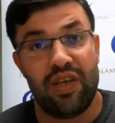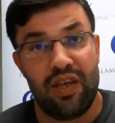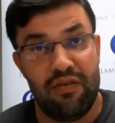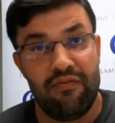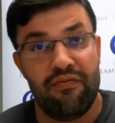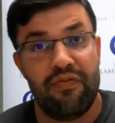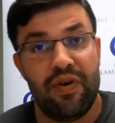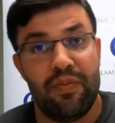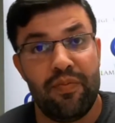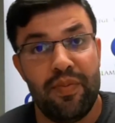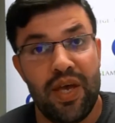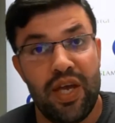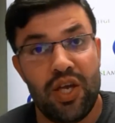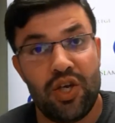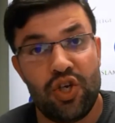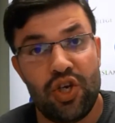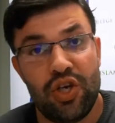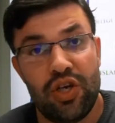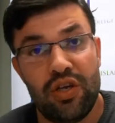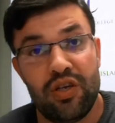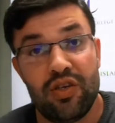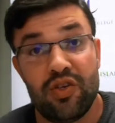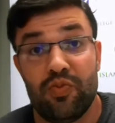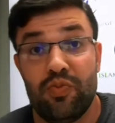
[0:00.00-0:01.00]

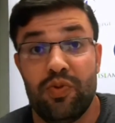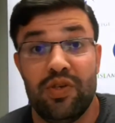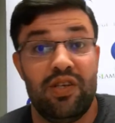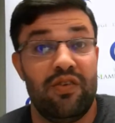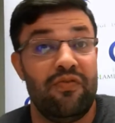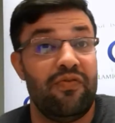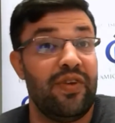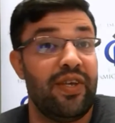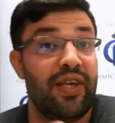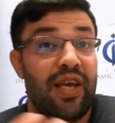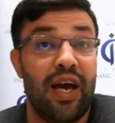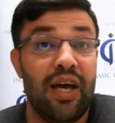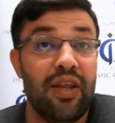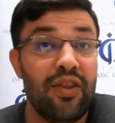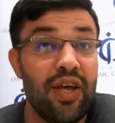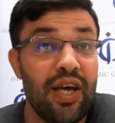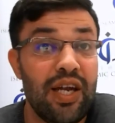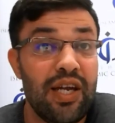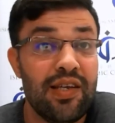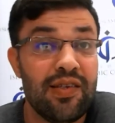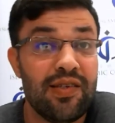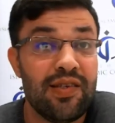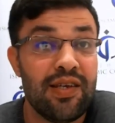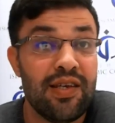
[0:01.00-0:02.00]
information, specific
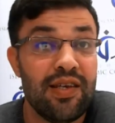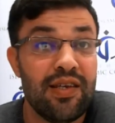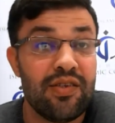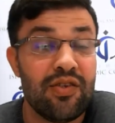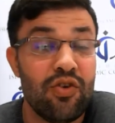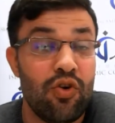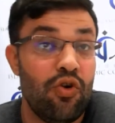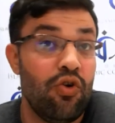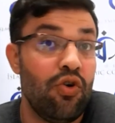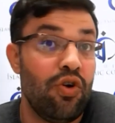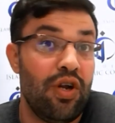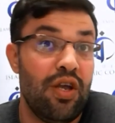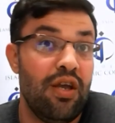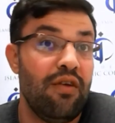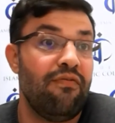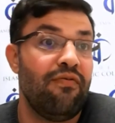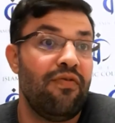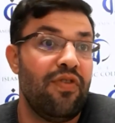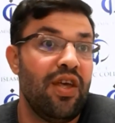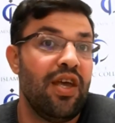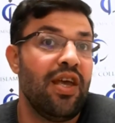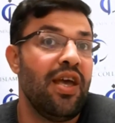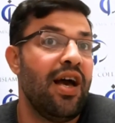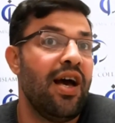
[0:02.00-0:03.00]
analysis, or
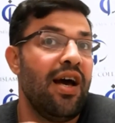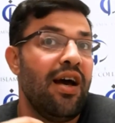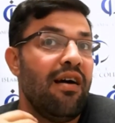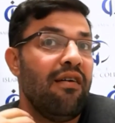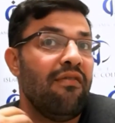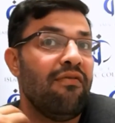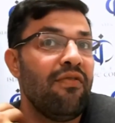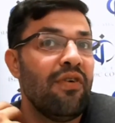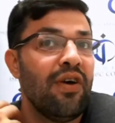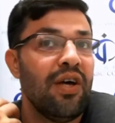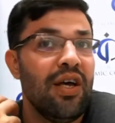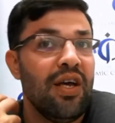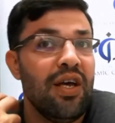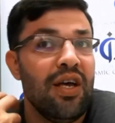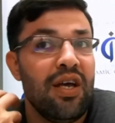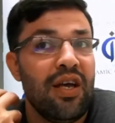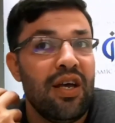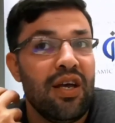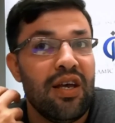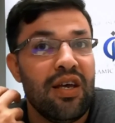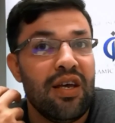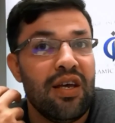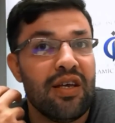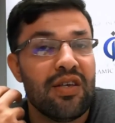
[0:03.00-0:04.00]
if they have
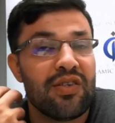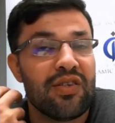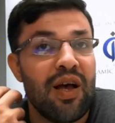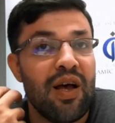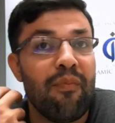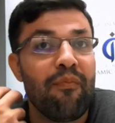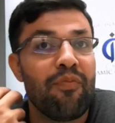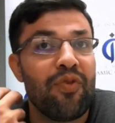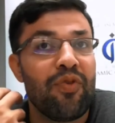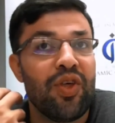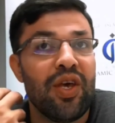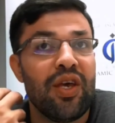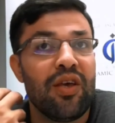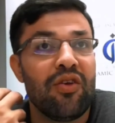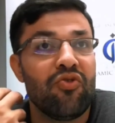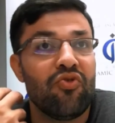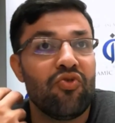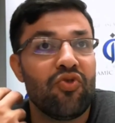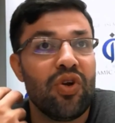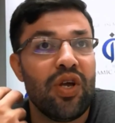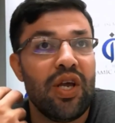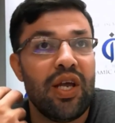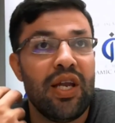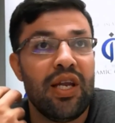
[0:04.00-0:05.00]
something
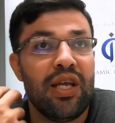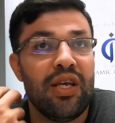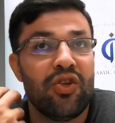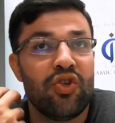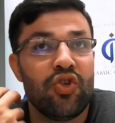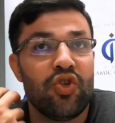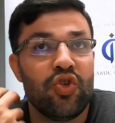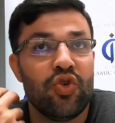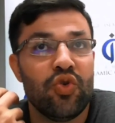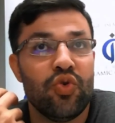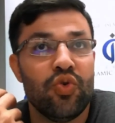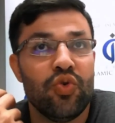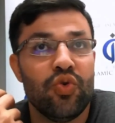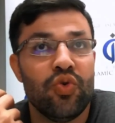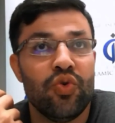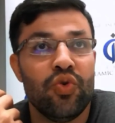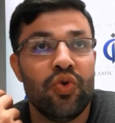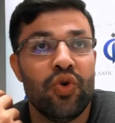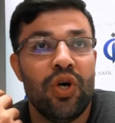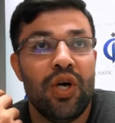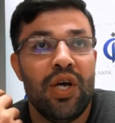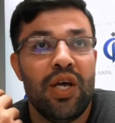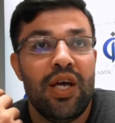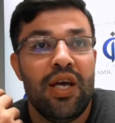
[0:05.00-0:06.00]
really
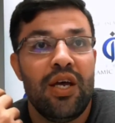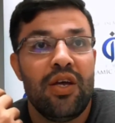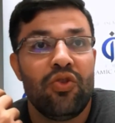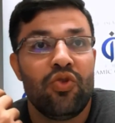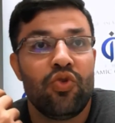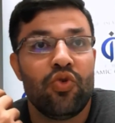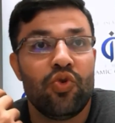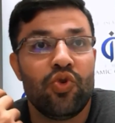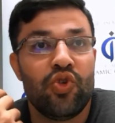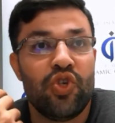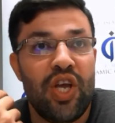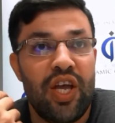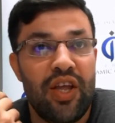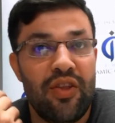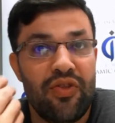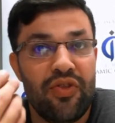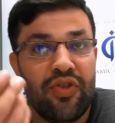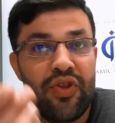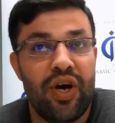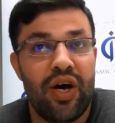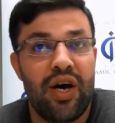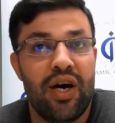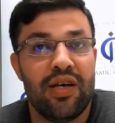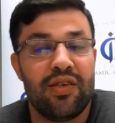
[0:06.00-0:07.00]
to
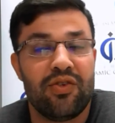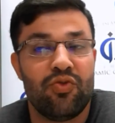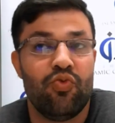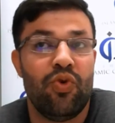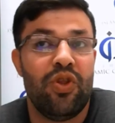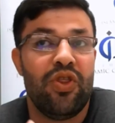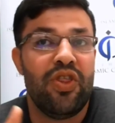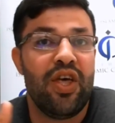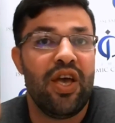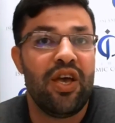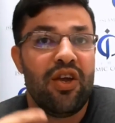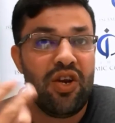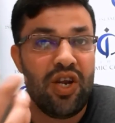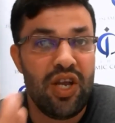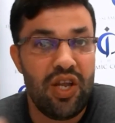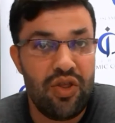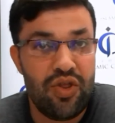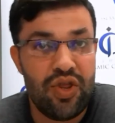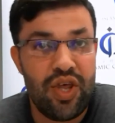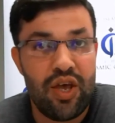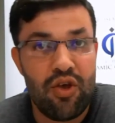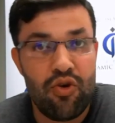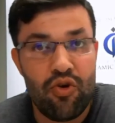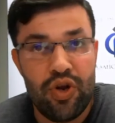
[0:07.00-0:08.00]
send us when they
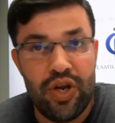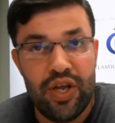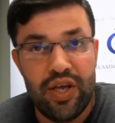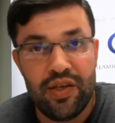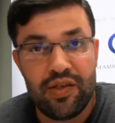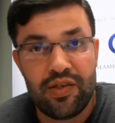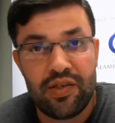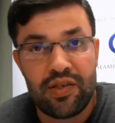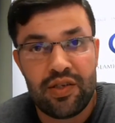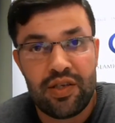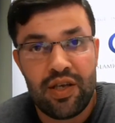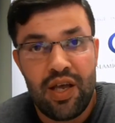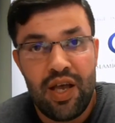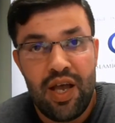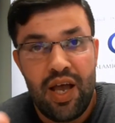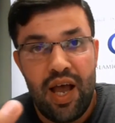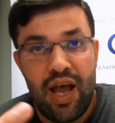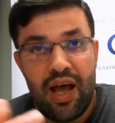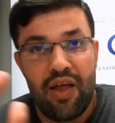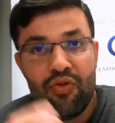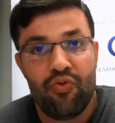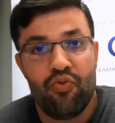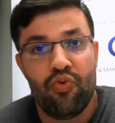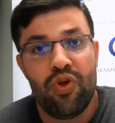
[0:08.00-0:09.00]
read the units
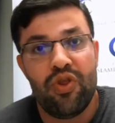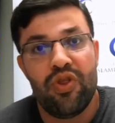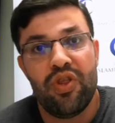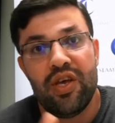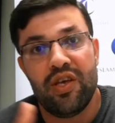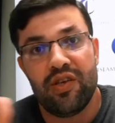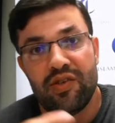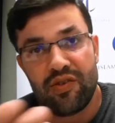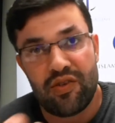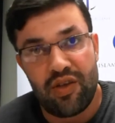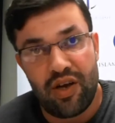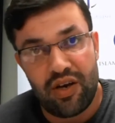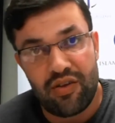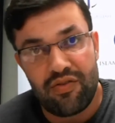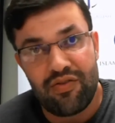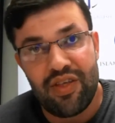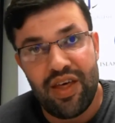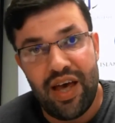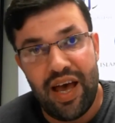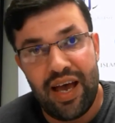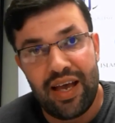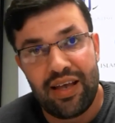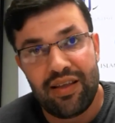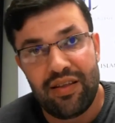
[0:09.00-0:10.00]
and when they start
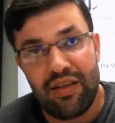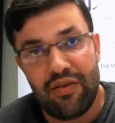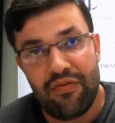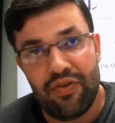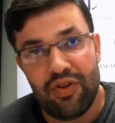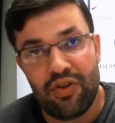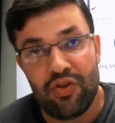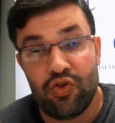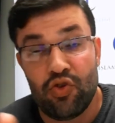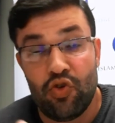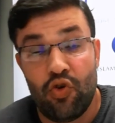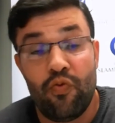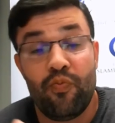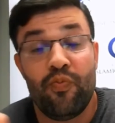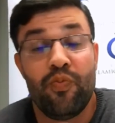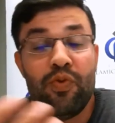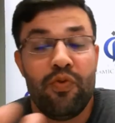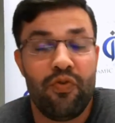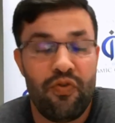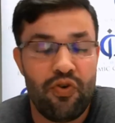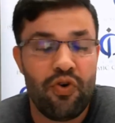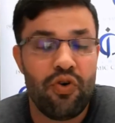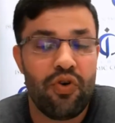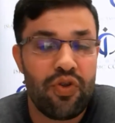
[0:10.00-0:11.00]
the activities, or
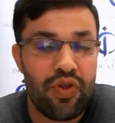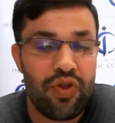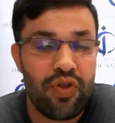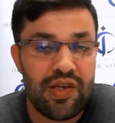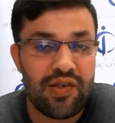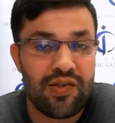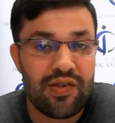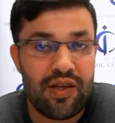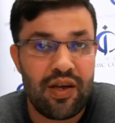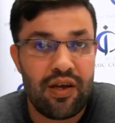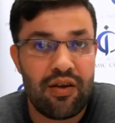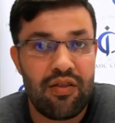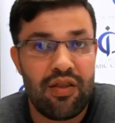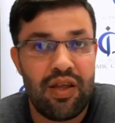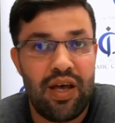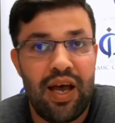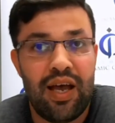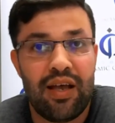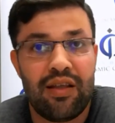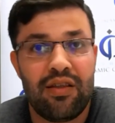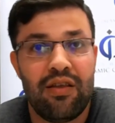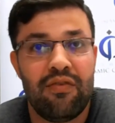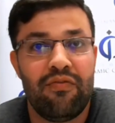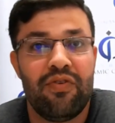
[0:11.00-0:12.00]
before they start the
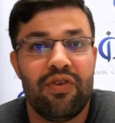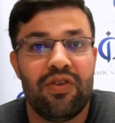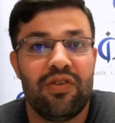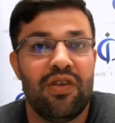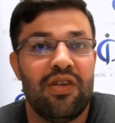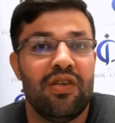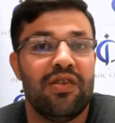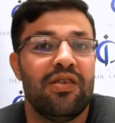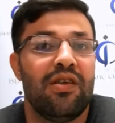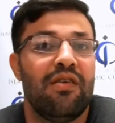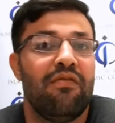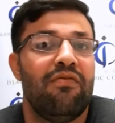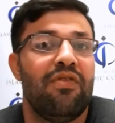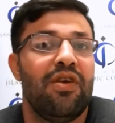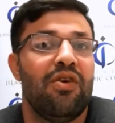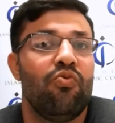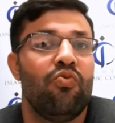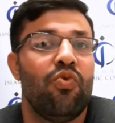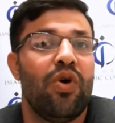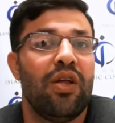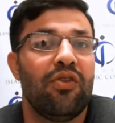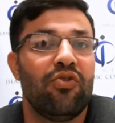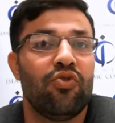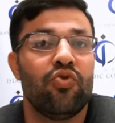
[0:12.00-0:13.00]
activities. If they
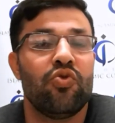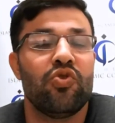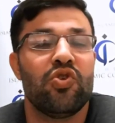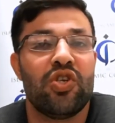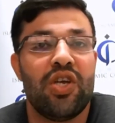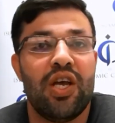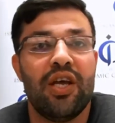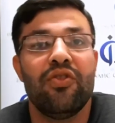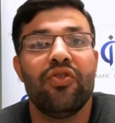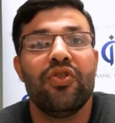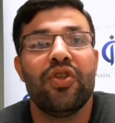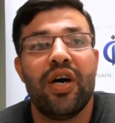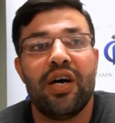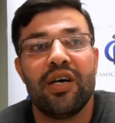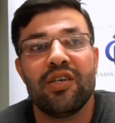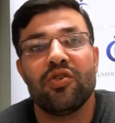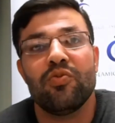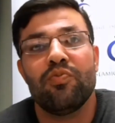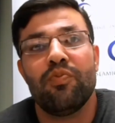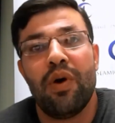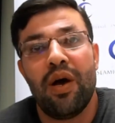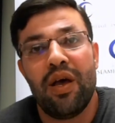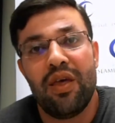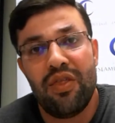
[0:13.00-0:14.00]
want to send
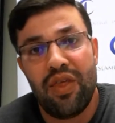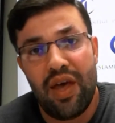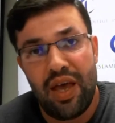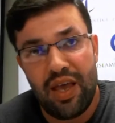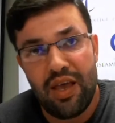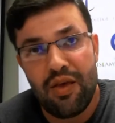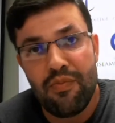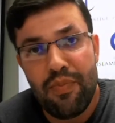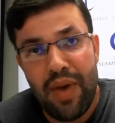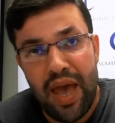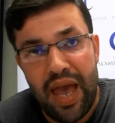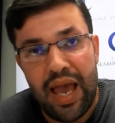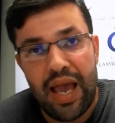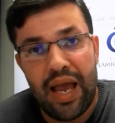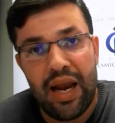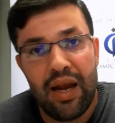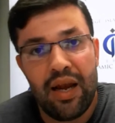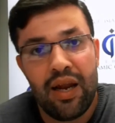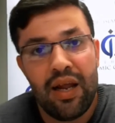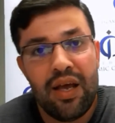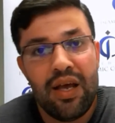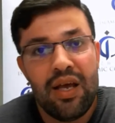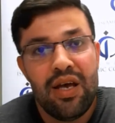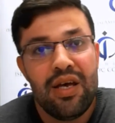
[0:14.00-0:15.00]
us by the
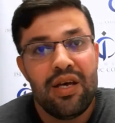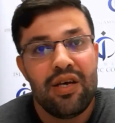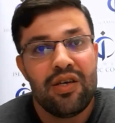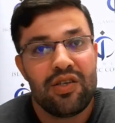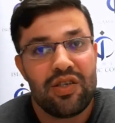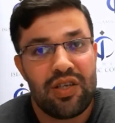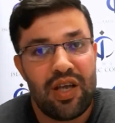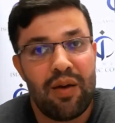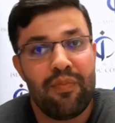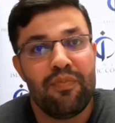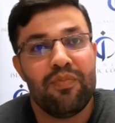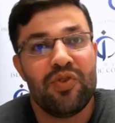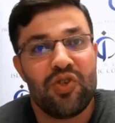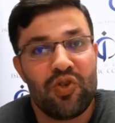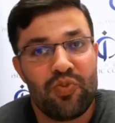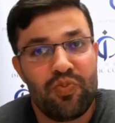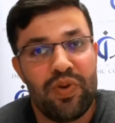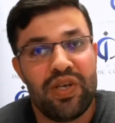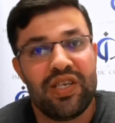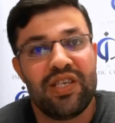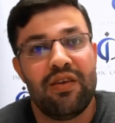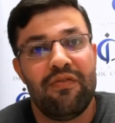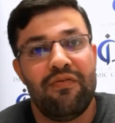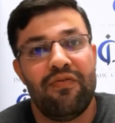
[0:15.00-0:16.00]
email some
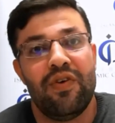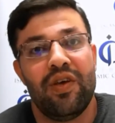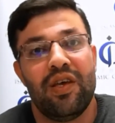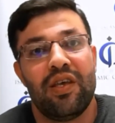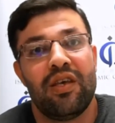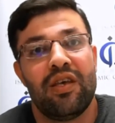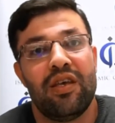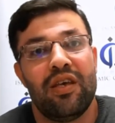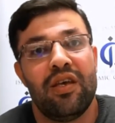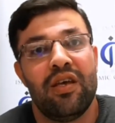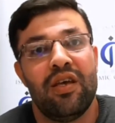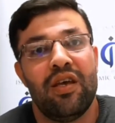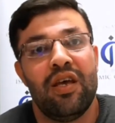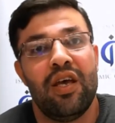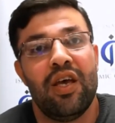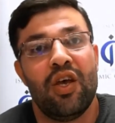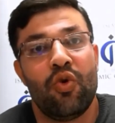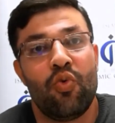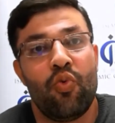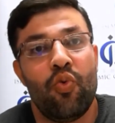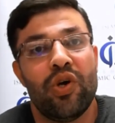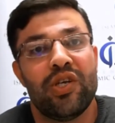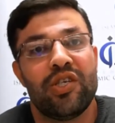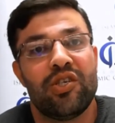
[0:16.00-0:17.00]
specific
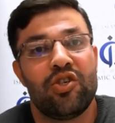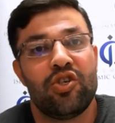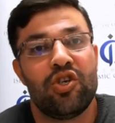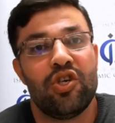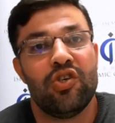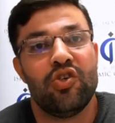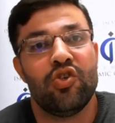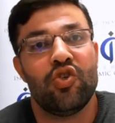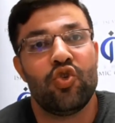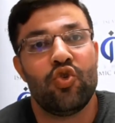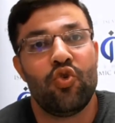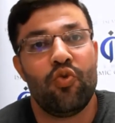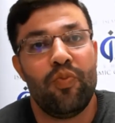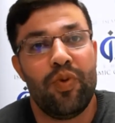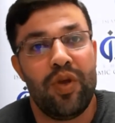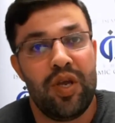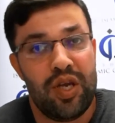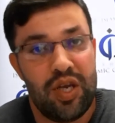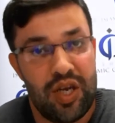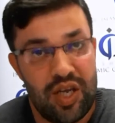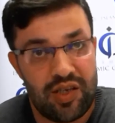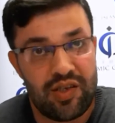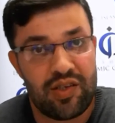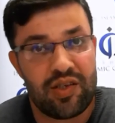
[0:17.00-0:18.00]
questions to
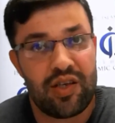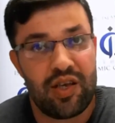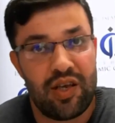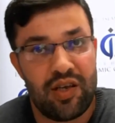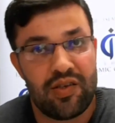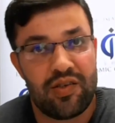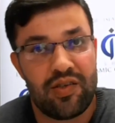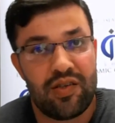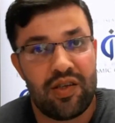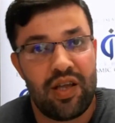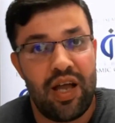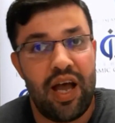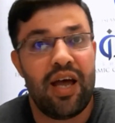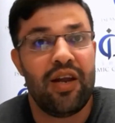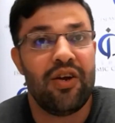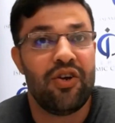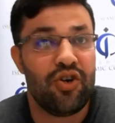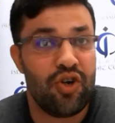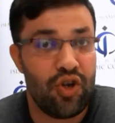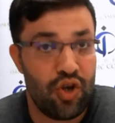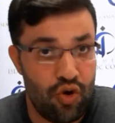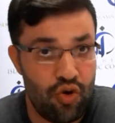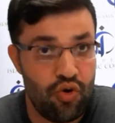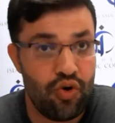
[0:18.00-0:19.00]
be discussed
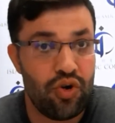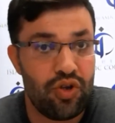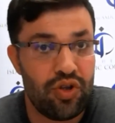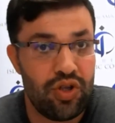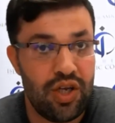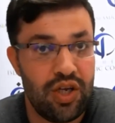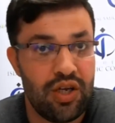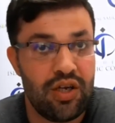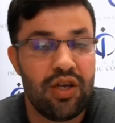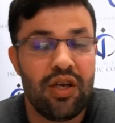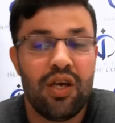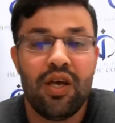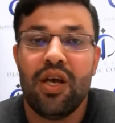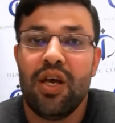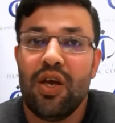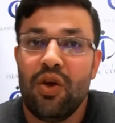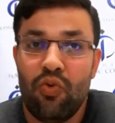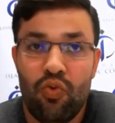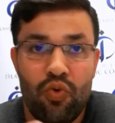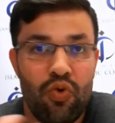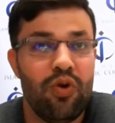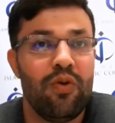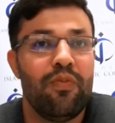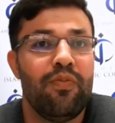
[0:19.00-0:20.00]
and recorded,
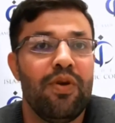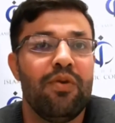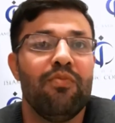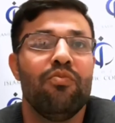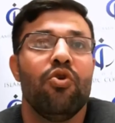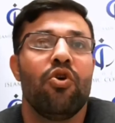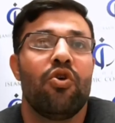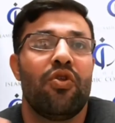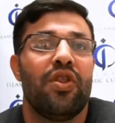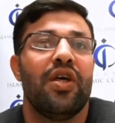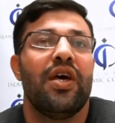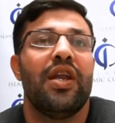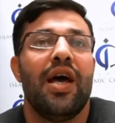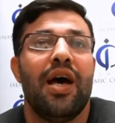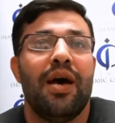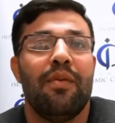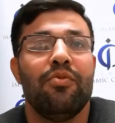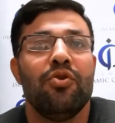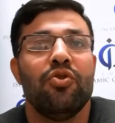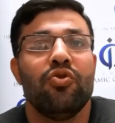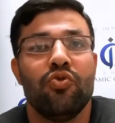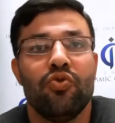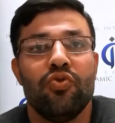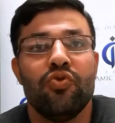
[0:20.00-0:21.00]
we will be more than
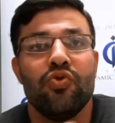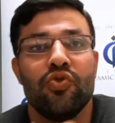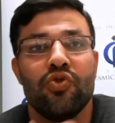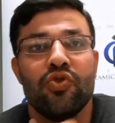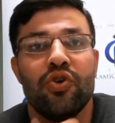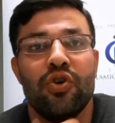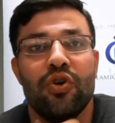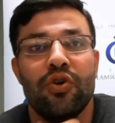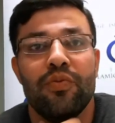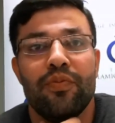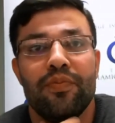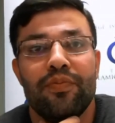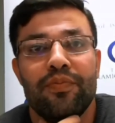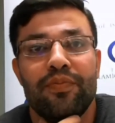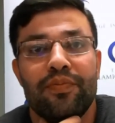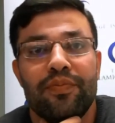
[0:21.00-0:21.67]
happy to do so.